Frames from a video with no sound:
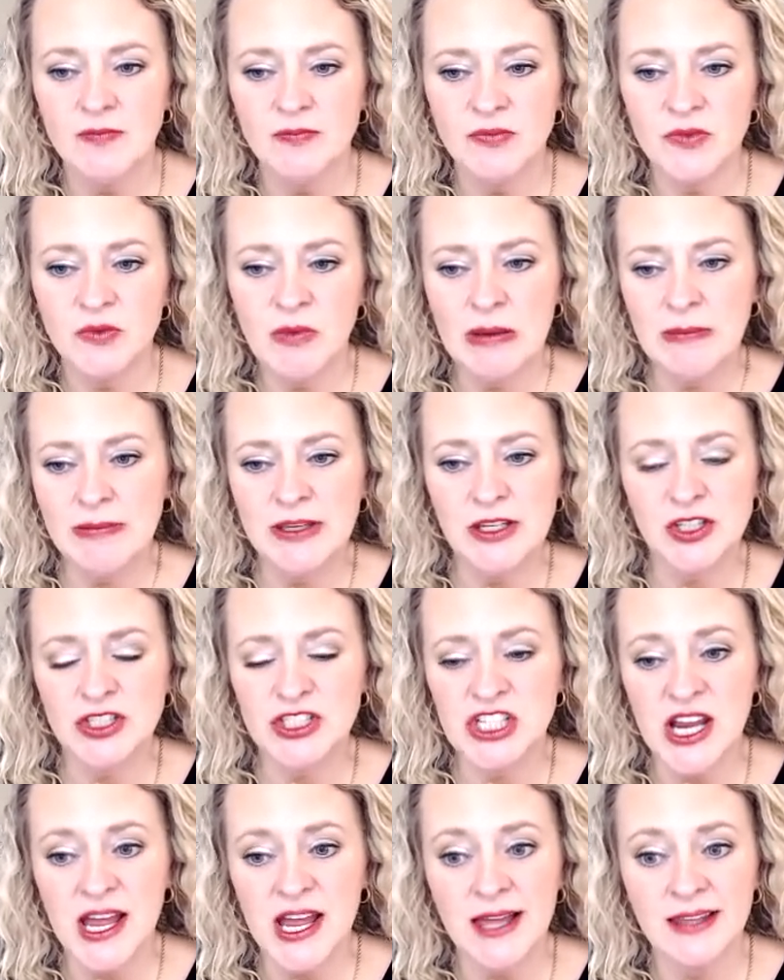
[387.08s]
maybe your
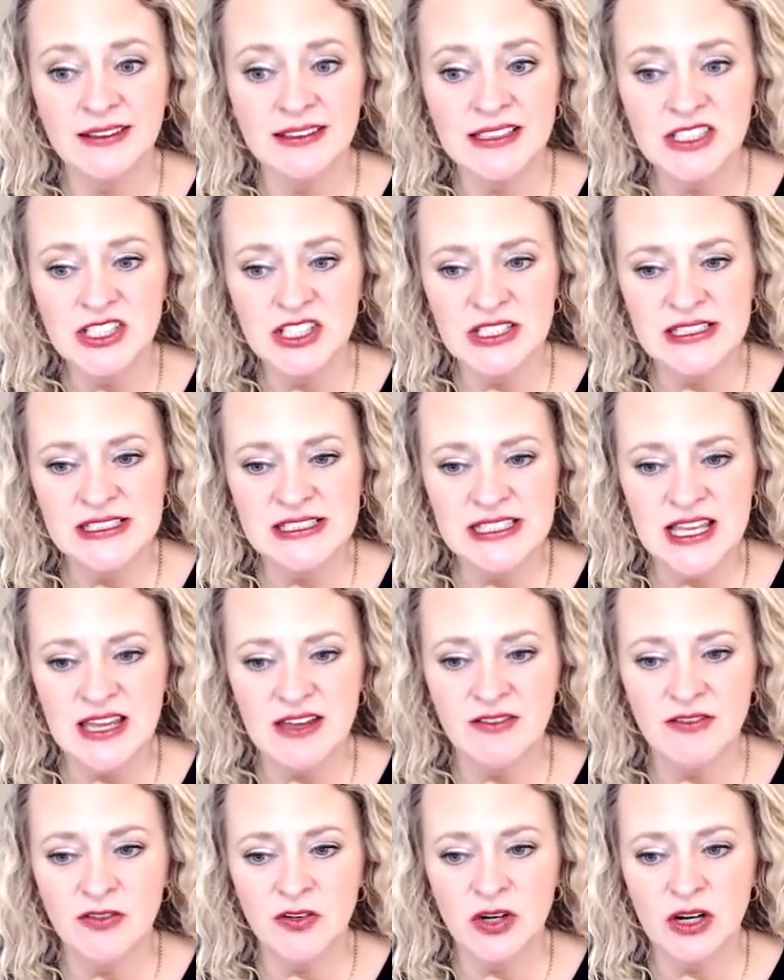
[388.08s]
challenge is
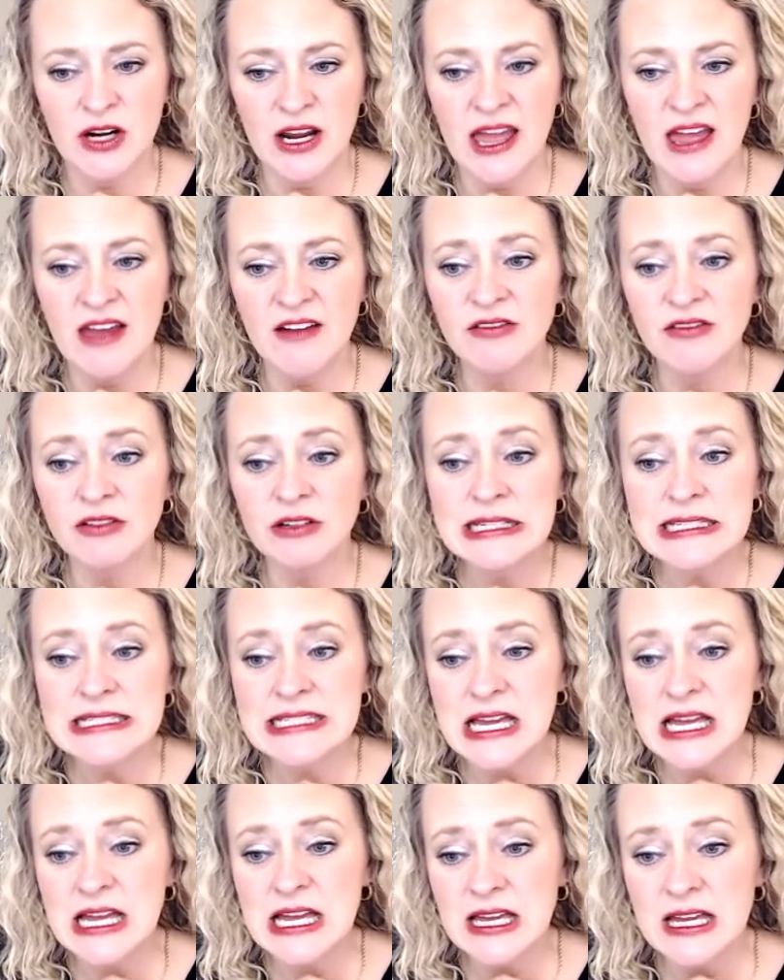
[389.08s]
that for every
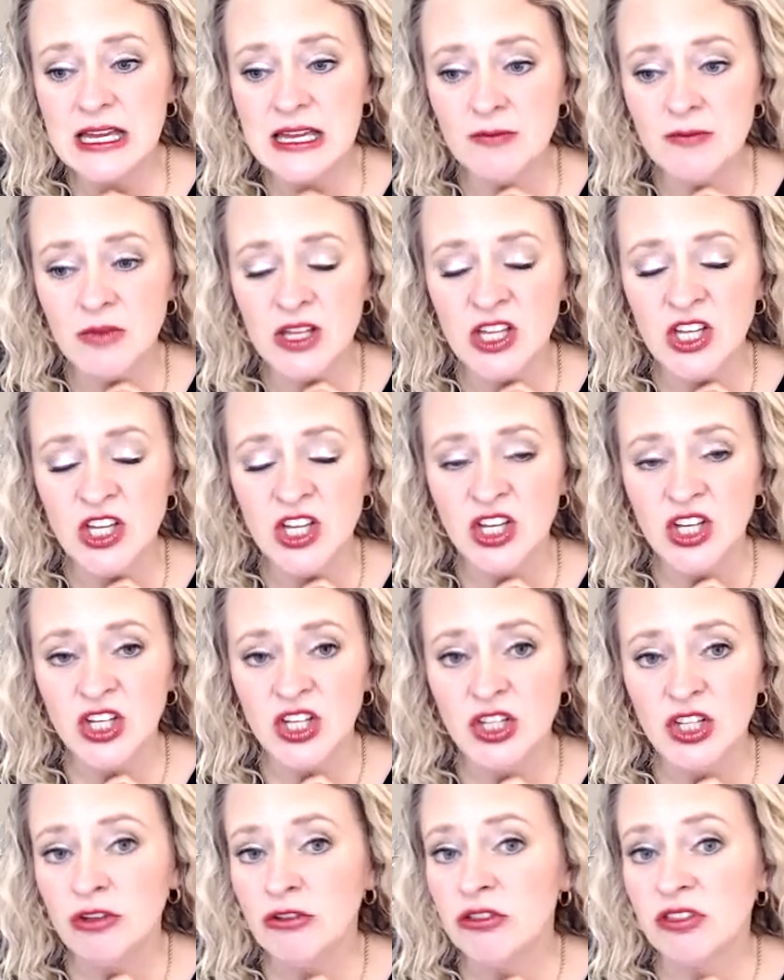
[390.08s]
time
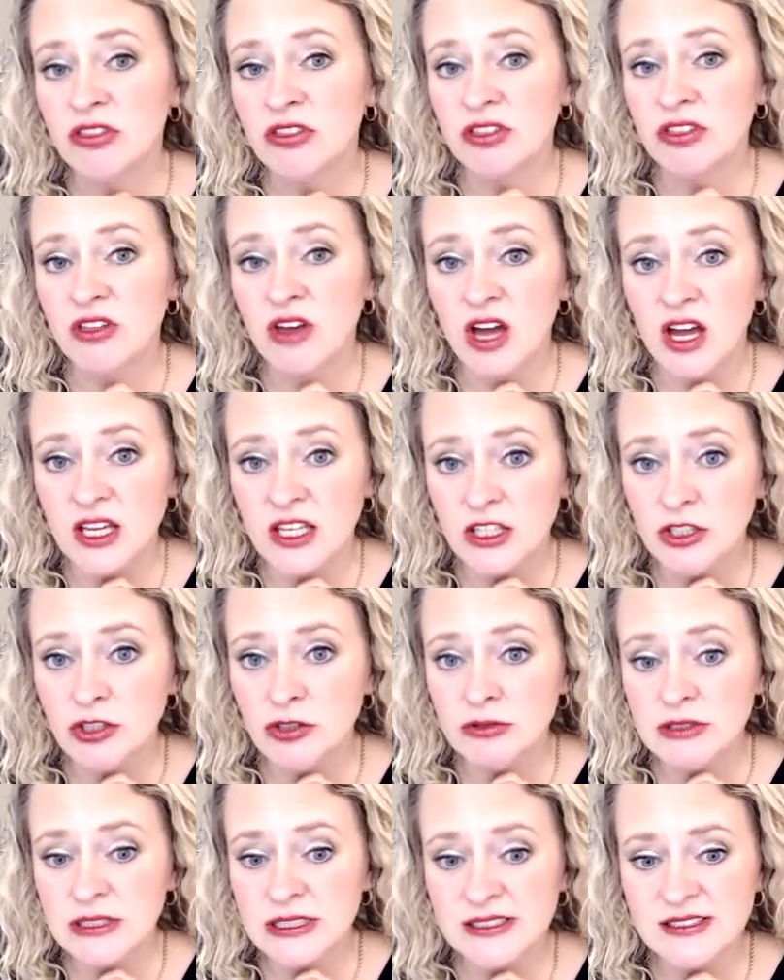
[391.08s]
you thought
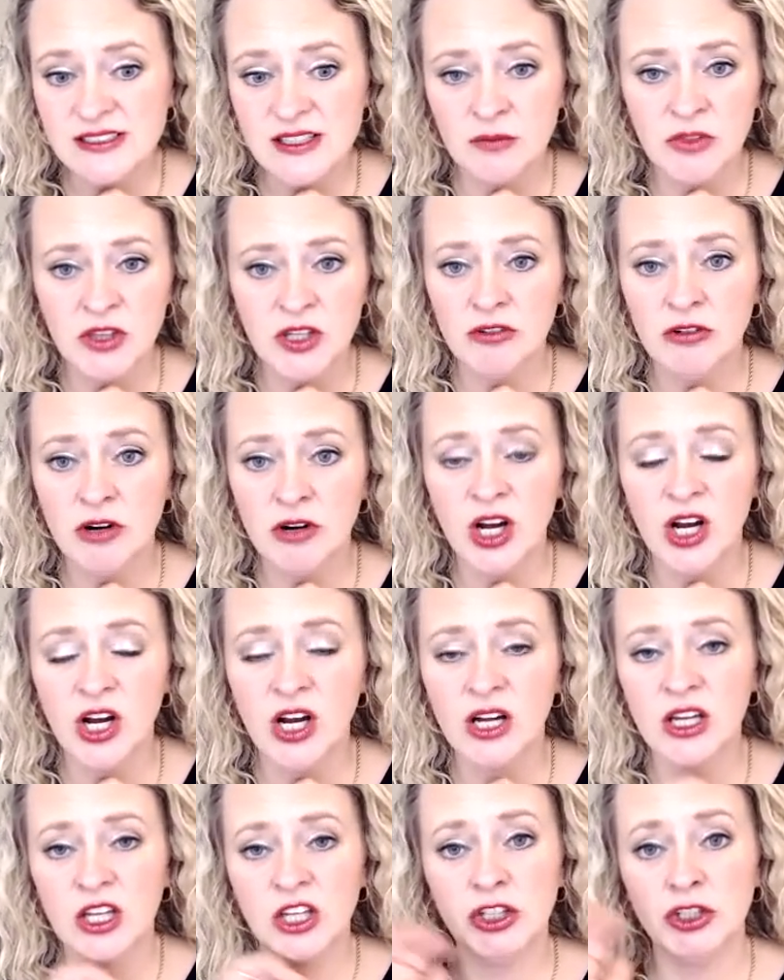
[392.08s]
you did something
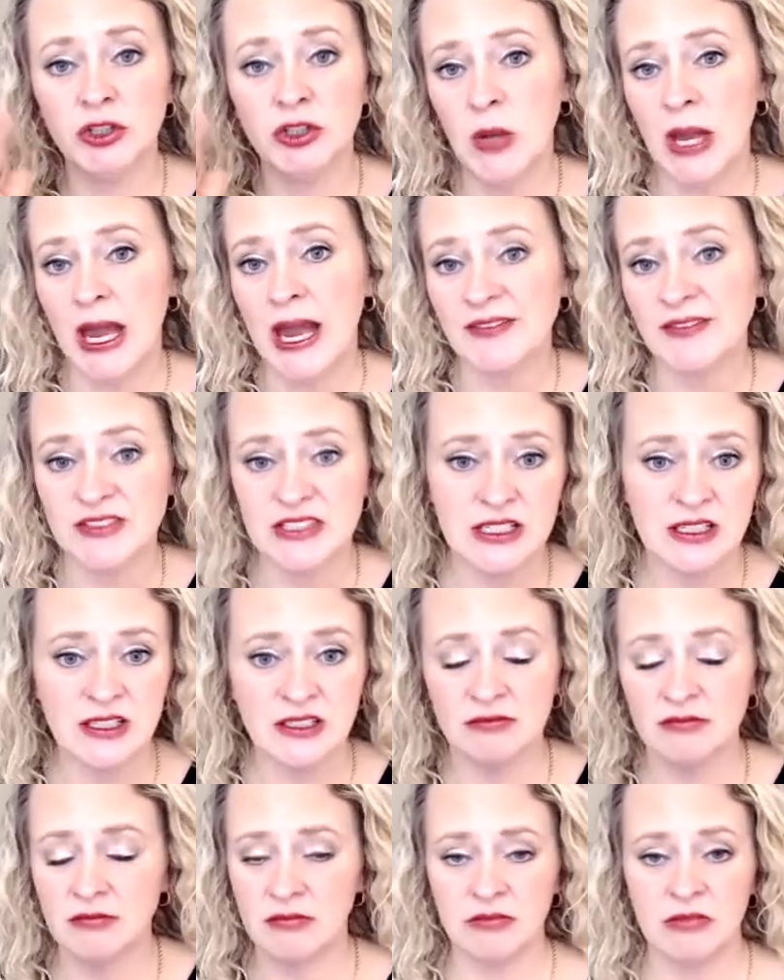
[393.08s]
wrong, you have to
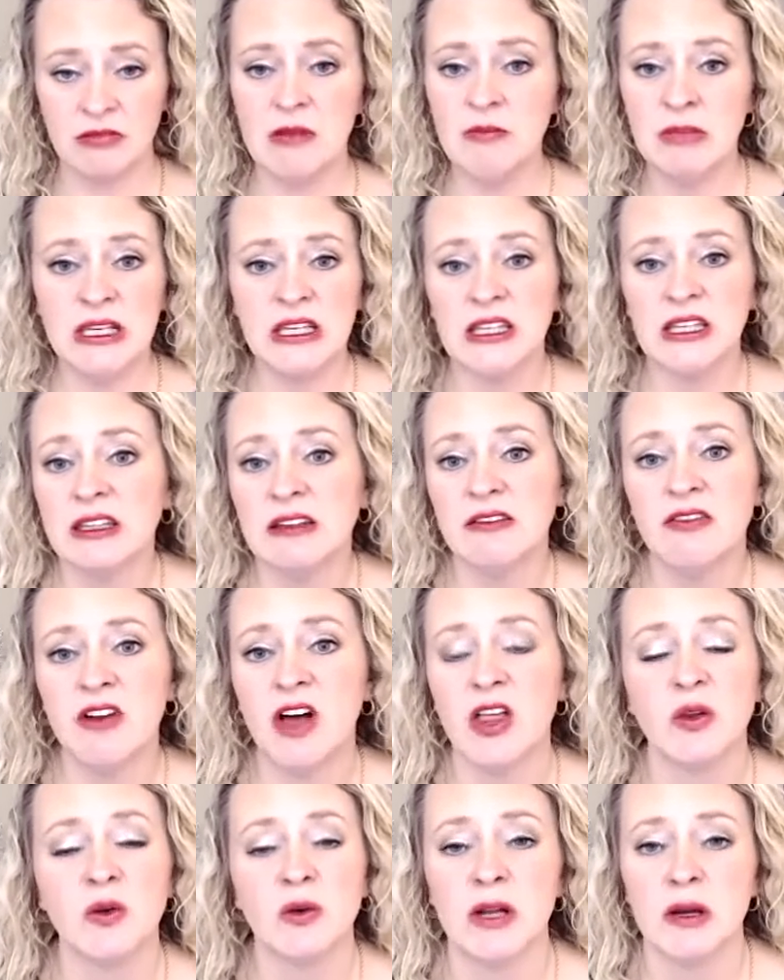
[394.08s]
immediately
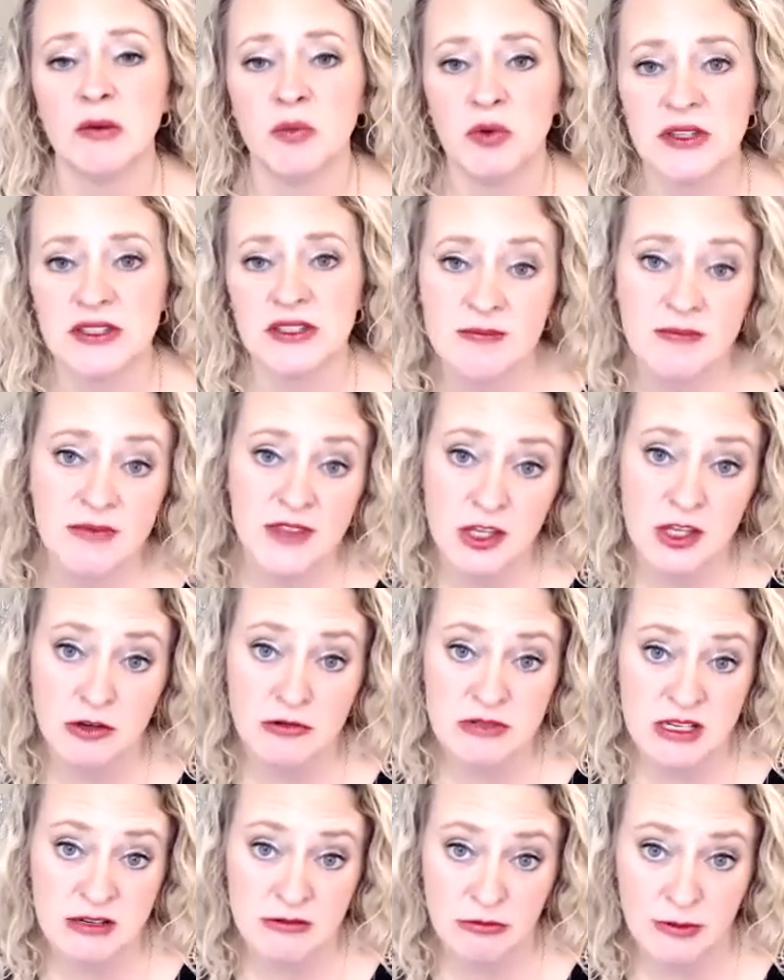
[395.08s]
follow it up with something you
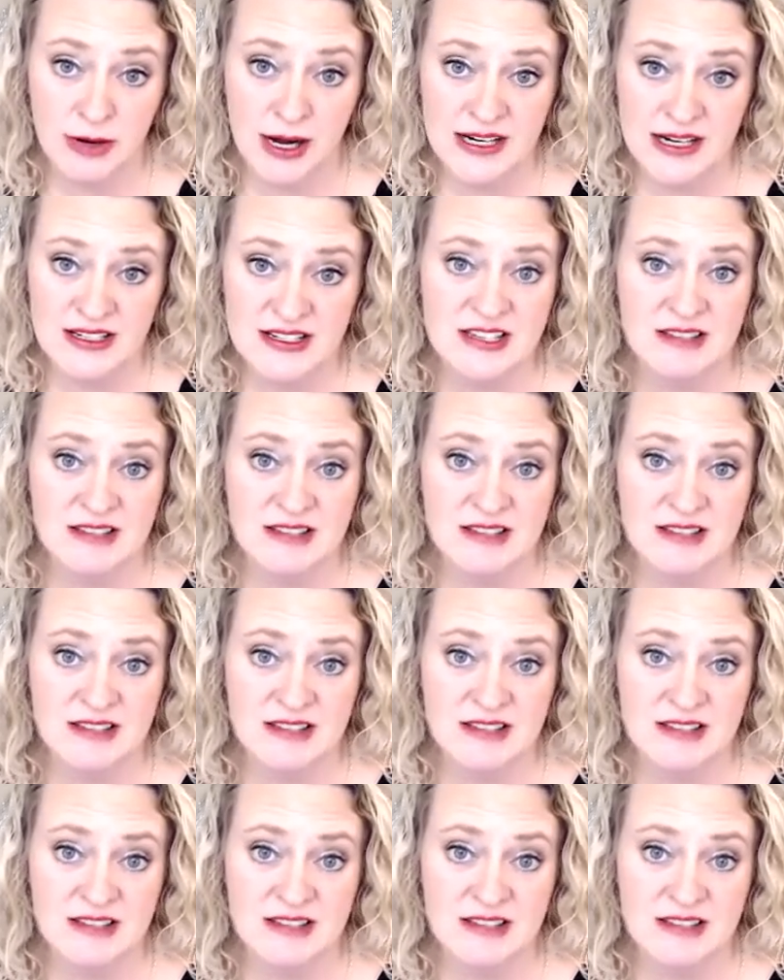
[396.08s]
did right.